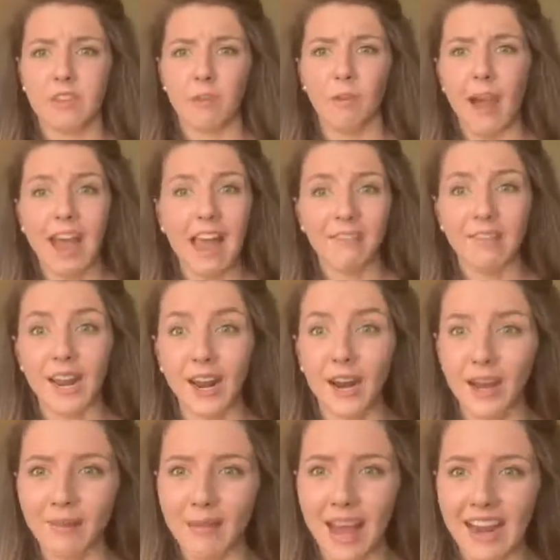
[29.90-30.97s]
why haven't I
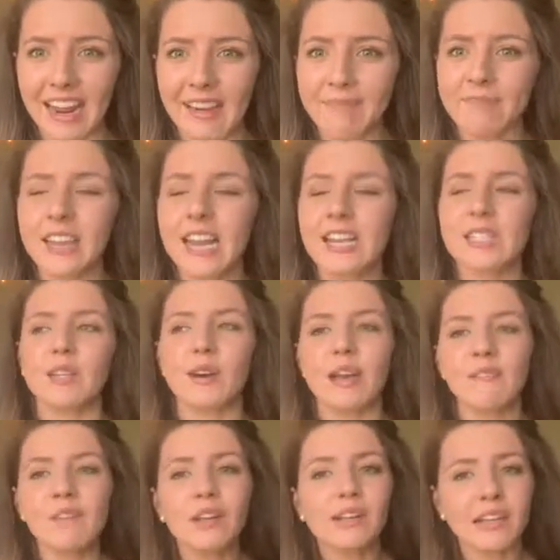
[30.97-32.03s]
heard about it? So
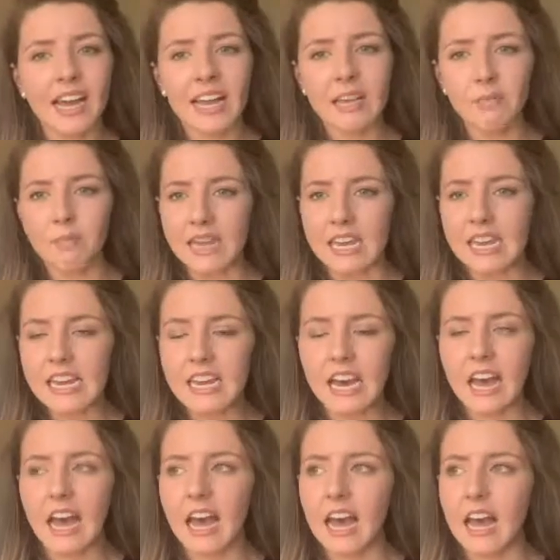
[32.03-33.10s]
if you're like me,
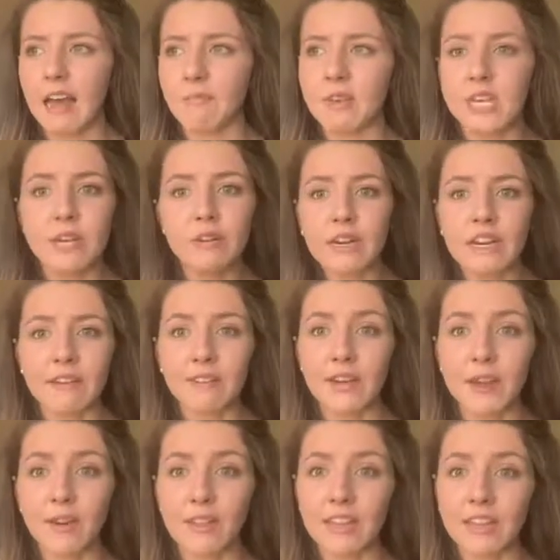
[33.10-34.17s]
you didn't even
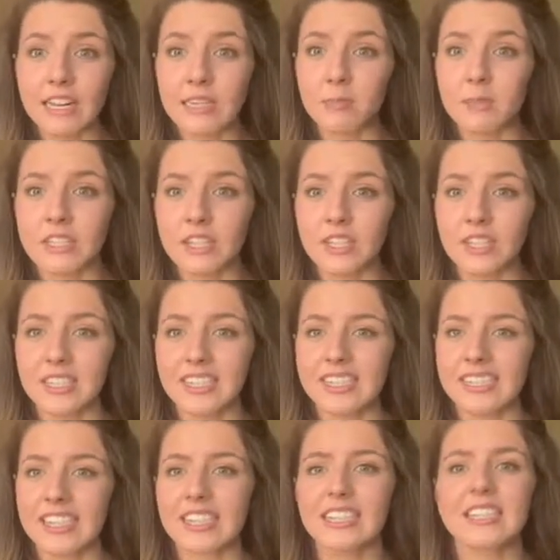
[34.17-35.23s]
know that these positions
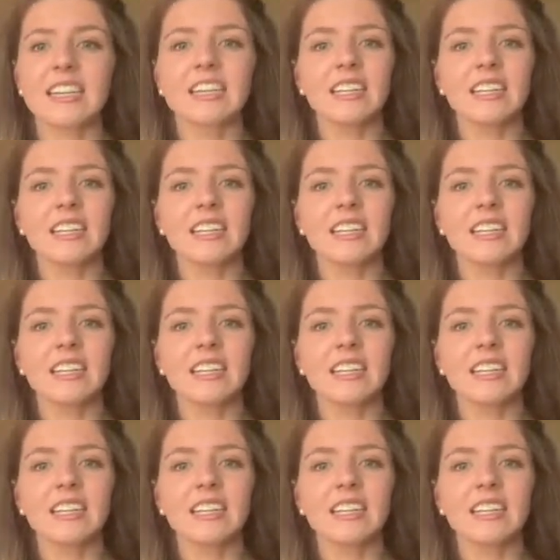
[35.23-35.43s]
exist.